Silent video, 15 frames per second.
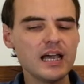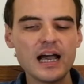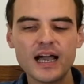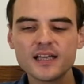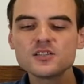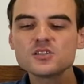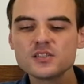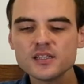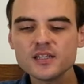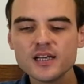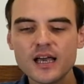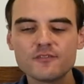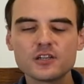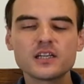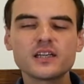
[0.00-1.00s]
I still
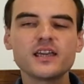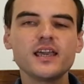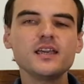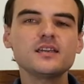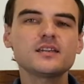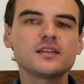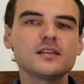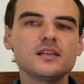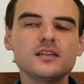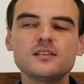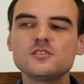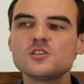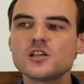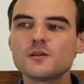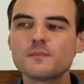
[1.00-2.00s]
have a cake in
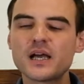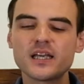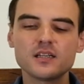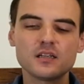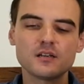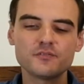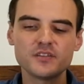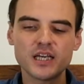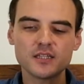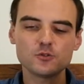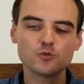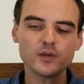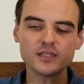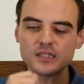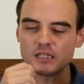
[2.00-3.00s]
Jingmai of that
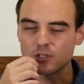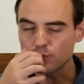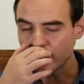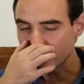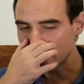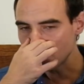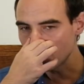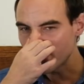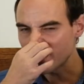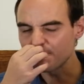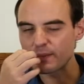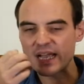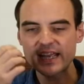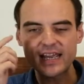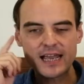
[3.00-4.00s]
2021
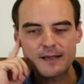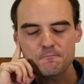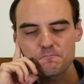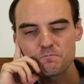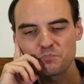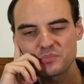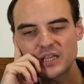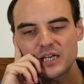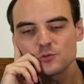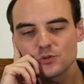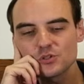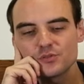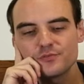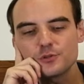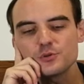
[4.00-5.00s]
Baka. That
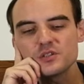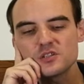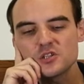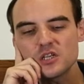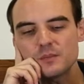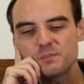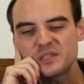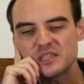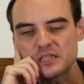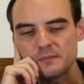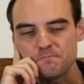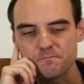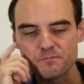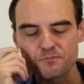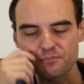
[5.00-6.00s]
was a very cheap tea.
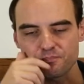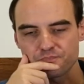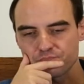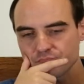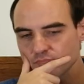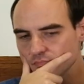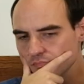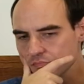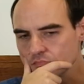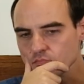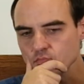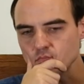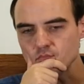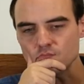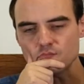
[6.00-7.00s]

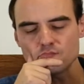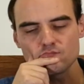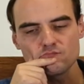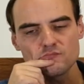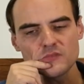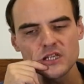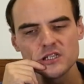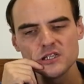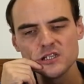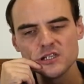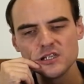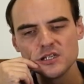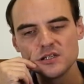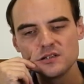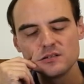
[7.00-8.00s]

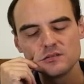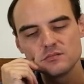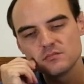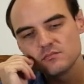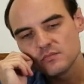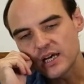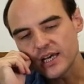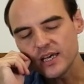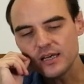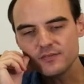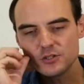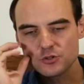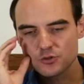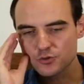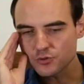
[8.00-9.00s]
I
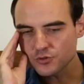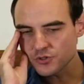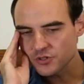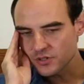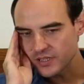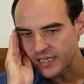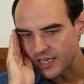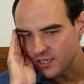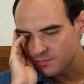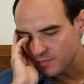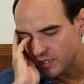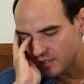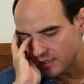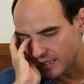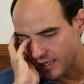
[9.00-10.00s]
haven't sourced again,
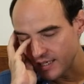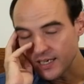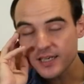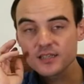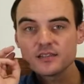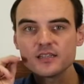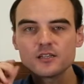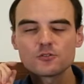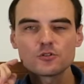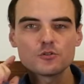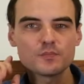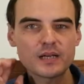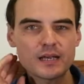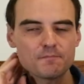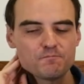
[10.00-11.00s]
but I like the
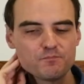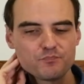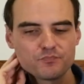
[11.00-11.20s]
aroma.